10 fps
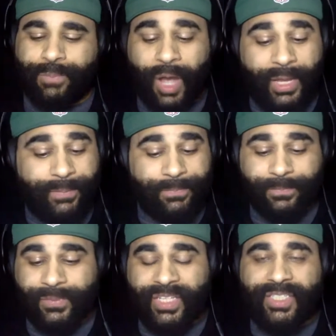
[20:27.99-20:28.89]
But
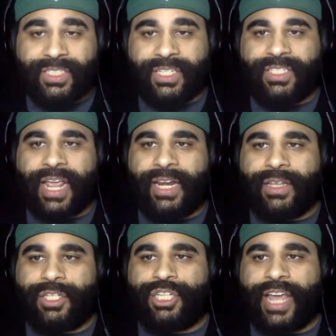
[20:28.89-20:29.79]
this is the state
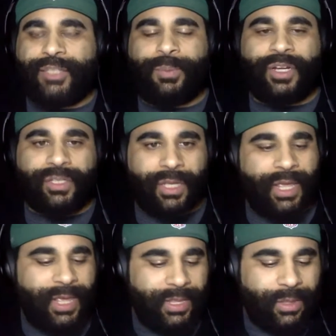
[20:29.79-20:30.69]
of the Jets. But
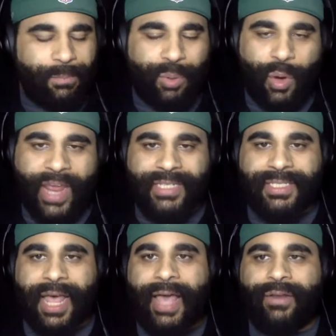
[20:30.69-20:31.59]
the bright
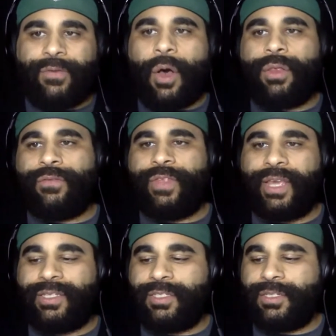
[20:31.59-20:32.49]
side of all of
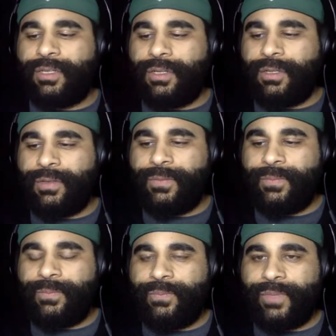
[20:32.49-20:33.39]
this
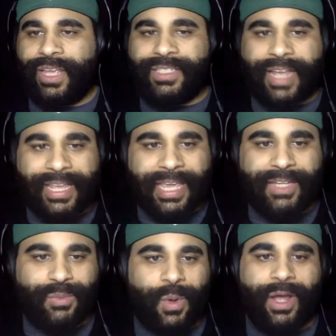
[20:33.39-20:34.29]
is that,
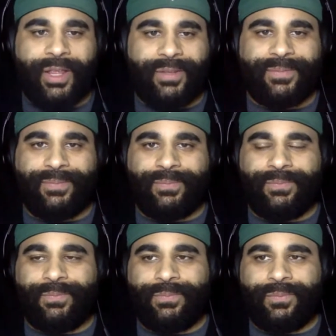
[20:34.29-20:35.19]
guess what?
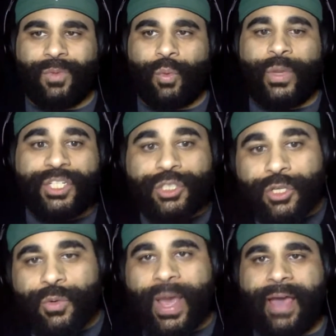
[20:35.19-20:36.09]
We
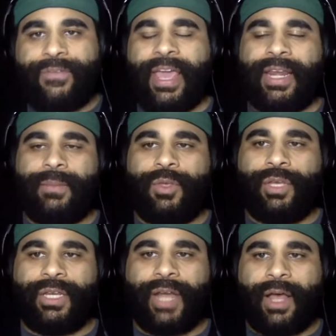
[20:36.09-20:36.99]
do have $80
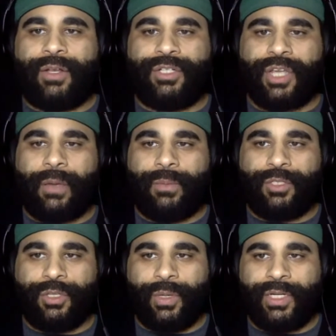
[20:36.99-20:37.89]
million
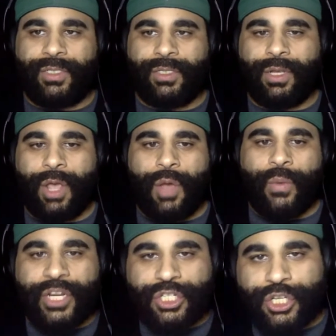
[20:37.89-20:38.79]
coming to us.
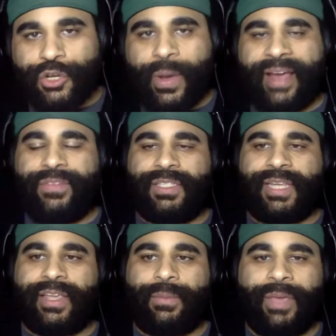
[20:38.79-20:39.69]
We do have the
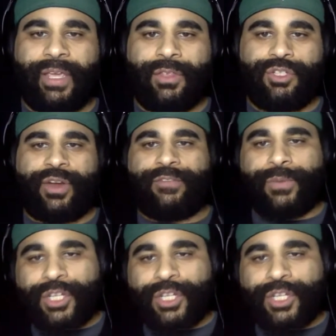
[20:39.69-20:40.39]
second pick in the draft.